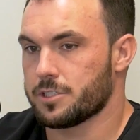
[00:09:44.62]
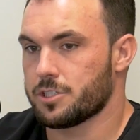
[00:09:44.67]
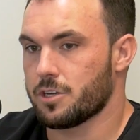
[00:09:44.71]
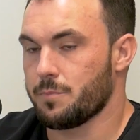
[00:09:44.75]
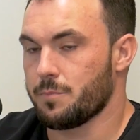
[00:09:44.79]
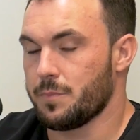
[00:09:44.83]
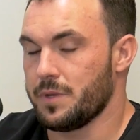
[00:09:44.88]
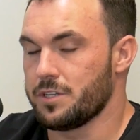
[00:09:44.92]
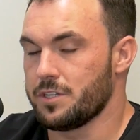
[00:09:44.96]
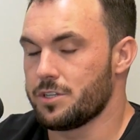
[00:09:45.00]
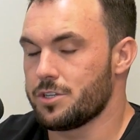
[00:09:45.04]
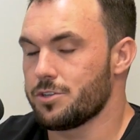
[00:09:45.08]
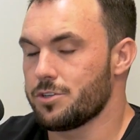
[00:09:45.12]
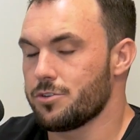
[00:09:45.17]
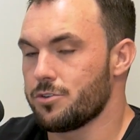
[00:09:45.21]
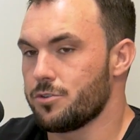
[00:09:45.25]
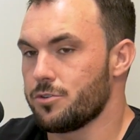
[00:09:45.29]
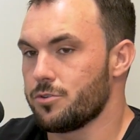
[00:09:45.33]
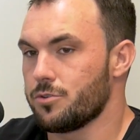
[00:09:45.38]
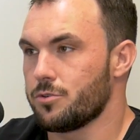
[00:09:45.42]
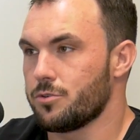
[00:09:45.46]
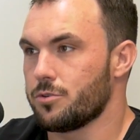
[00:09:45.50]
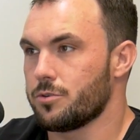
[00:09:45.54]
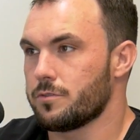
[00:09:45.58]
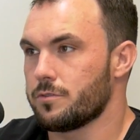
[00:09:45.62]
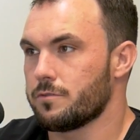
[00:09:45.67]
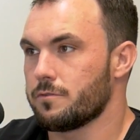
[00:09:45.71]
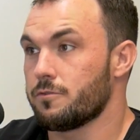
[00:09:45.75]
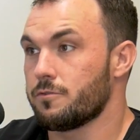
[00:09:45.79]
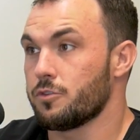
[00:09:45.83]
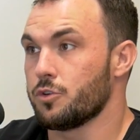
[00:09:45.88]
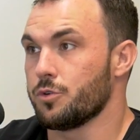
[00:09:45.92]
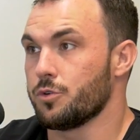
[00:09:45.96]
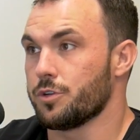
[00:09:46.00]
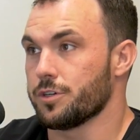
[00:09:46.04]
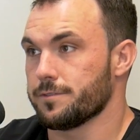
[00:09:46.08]
Let's jump into
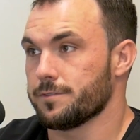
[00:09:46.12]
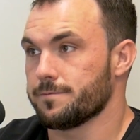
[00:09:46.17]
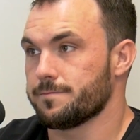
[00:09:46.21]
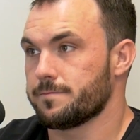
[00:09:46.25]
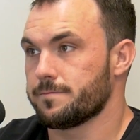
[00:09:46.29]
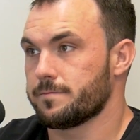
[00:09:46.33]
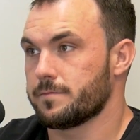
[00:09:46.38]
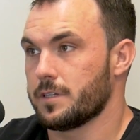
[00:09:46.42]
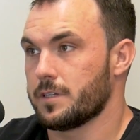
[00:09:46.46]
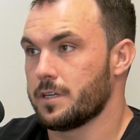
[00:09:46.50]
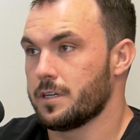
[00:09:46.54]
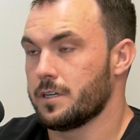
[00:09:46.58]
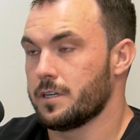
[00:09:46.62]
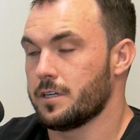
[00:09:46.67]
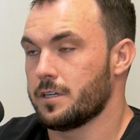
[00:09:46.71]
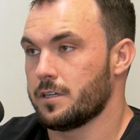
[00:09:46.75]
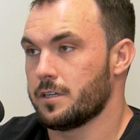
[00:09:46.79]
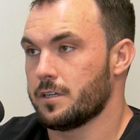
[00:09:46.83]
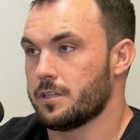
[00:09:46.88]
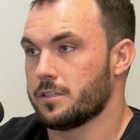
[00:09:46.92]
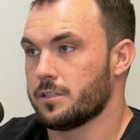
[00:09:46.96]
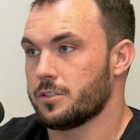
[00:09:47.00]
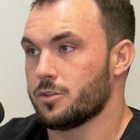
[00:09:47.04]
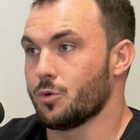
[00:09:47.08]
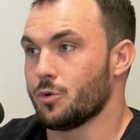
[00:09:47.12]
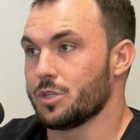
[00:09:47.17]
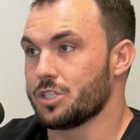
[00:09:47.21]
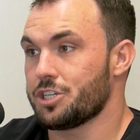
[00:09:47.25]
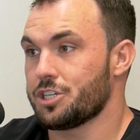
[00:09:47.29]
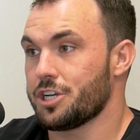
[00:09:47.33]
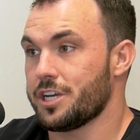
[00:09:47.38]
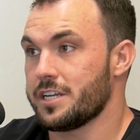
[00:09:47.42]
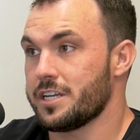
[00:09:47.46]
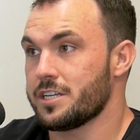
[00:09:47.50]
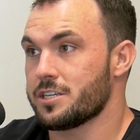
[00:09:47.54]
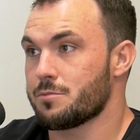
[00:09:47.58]
food. So what
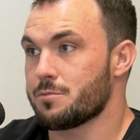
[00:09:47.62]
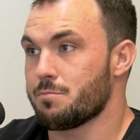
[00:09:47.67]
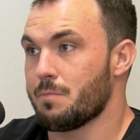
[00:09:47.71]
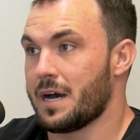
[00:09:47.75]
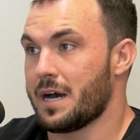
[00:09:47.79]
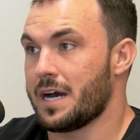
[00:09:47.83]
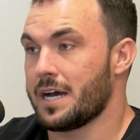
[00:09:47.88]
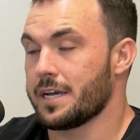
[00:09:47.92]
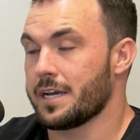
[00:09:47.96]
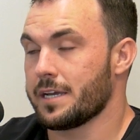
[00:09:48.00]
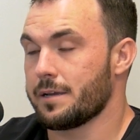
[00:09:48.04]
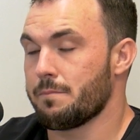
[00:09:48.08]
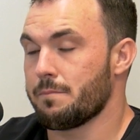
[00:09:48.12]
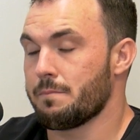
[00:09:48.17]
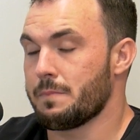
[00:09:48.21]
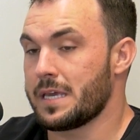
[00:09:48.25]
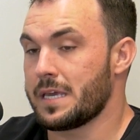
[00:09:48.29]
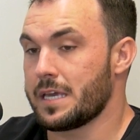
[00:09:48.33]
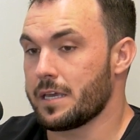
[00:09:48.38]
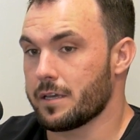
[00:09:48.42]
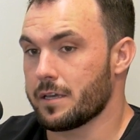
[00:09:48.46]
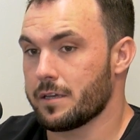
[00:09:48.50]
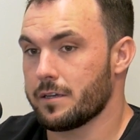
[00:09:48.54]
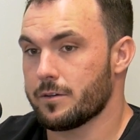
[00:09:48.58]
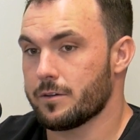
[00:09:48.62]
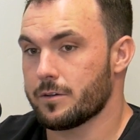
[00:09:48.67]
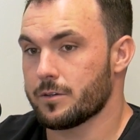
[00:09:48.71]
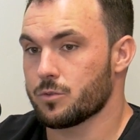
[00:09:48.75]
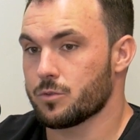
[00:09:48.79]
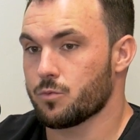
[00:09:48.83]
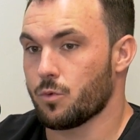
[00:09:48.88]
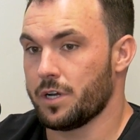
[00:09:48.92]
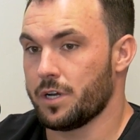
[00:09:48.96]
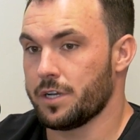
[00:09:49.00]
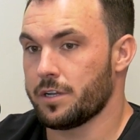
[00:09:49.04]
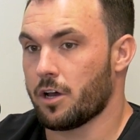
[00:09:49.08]
changed me
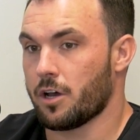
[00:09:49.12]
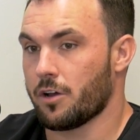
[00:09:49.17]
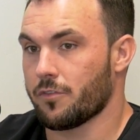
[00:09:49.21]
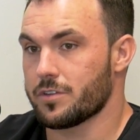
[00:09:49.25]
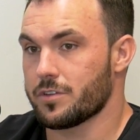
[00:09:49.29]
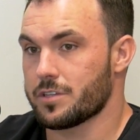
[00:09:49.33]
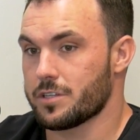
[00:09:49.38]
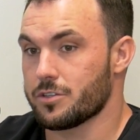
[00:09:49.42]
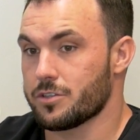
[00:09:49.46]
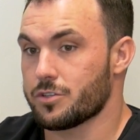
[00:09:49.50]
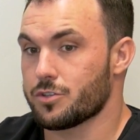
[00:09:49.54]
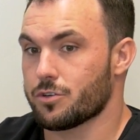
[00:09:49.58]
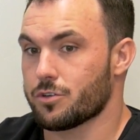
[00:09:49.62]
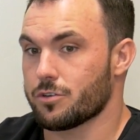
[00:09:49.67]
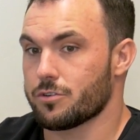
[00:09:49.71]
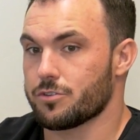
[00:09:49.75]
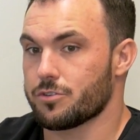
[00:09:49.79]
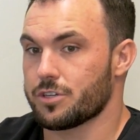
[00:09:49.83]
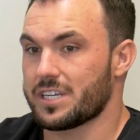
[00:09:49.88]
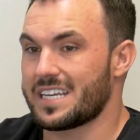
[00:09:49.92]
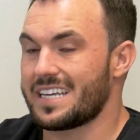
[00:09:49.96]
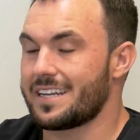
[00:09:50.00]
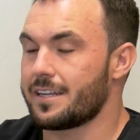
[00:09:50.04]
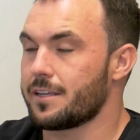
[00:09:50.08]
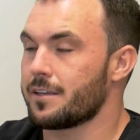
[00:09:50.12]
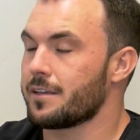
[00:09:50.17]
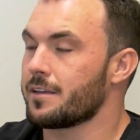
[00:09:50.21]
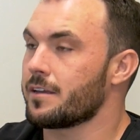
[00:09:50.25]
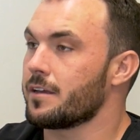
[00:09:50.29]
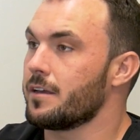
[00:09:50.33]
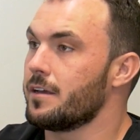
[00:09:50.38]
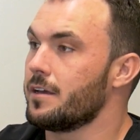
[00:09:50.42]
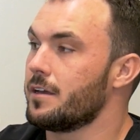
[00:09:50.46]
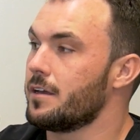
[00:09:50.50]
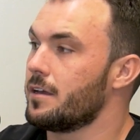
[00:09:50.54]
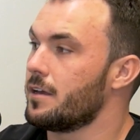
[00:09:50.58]
is one, obviously the
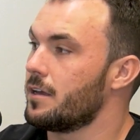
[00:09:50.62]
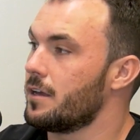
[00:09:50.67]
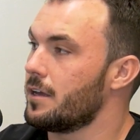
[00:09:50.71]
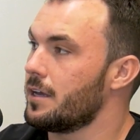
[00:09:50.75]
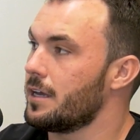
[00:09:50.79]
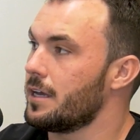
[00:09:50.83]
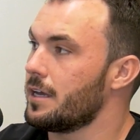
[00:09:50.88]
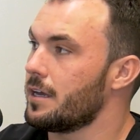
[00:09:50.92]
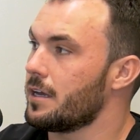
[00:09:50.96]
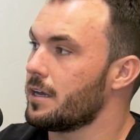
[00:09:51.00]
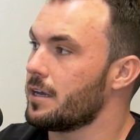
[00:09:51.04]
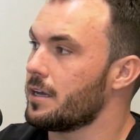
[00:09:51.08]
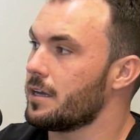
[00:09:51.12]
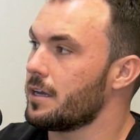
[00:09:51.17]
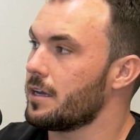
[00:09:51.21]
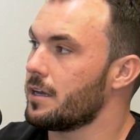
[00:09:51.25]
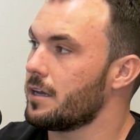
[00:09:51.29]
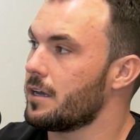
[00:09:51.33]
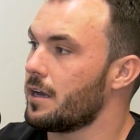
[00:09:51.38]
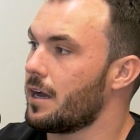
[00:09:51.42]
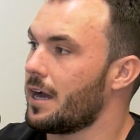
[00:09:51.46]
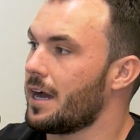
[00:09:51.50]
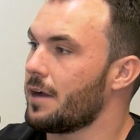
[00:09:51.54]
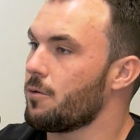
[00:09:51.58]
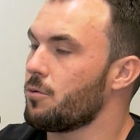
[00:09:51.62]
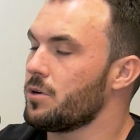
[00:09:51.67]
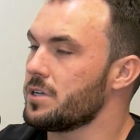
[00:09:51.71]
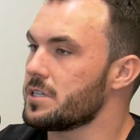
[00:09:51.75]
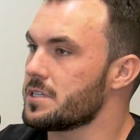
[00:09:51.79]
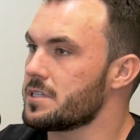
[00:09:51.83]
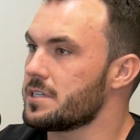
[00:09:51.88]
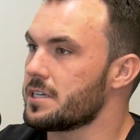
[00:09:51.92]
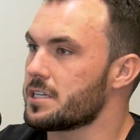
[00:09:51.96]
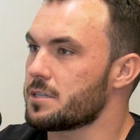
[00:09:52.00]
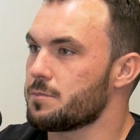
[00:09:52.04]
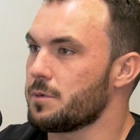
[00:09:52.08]
surgery, I
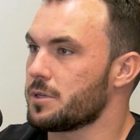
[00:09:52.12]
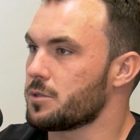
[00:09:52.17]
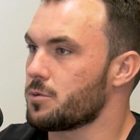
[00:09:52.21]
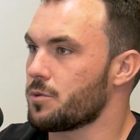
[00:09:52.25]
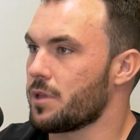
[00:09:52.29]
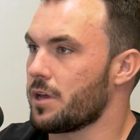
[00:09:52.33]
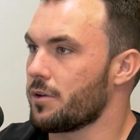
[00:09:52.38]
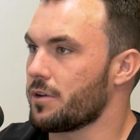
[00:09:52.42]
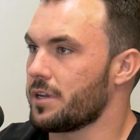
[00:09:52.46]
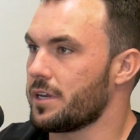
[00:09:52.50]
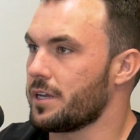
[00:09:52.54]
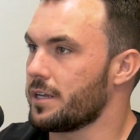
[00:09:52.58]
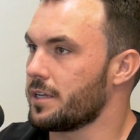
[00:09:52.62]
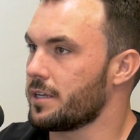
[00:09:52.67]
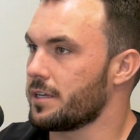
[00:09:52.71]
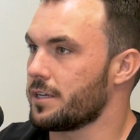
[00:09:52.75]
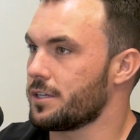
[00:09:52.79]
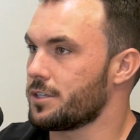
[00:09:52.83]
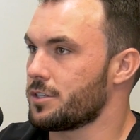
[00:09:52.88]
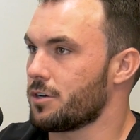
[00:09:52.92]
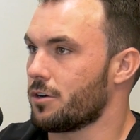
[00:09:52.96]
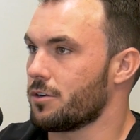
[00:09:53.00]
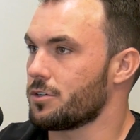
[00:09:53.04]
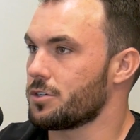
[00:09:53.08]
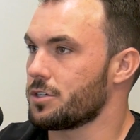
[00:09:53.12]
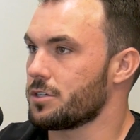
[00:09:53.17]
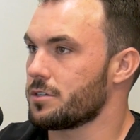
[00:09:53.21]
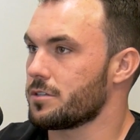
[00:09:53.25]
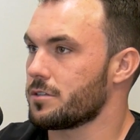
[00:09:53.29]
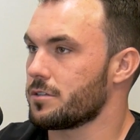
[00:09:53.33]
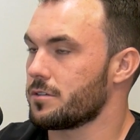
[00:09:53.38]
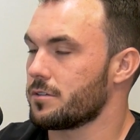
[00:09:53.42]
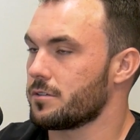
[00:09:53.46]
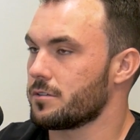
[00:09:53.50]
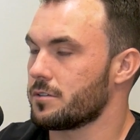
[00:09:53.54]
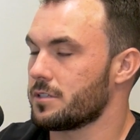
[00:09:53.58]
went 6 months without eating any
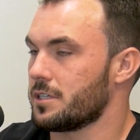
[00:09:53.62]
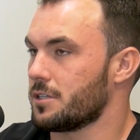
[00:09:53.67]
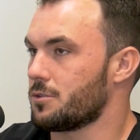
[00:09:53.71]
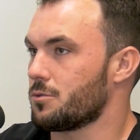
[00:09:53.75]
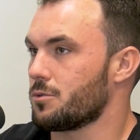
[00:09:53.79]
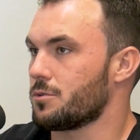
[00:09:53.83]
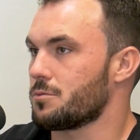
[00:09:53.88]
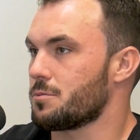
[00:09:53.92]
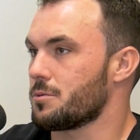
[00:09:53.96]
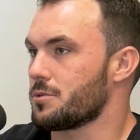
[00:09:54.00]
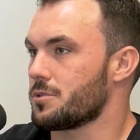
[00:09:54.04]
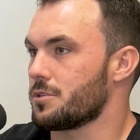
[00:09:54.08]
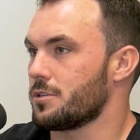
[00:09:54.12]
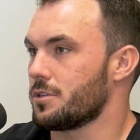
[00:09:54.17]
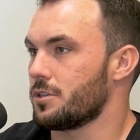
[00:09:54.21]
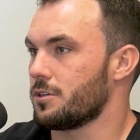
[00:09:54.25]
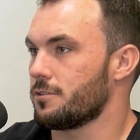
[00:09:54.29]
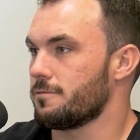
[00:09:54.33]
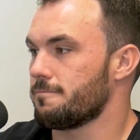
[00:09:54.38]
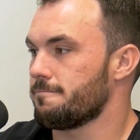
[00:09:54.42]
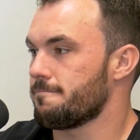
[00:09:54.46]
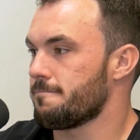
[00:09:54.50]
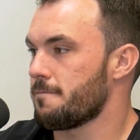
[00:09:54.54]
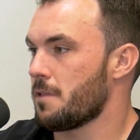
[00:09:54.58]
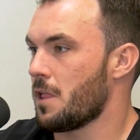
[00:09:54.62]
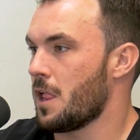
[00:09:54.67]
starches because that's what you're supposed to do.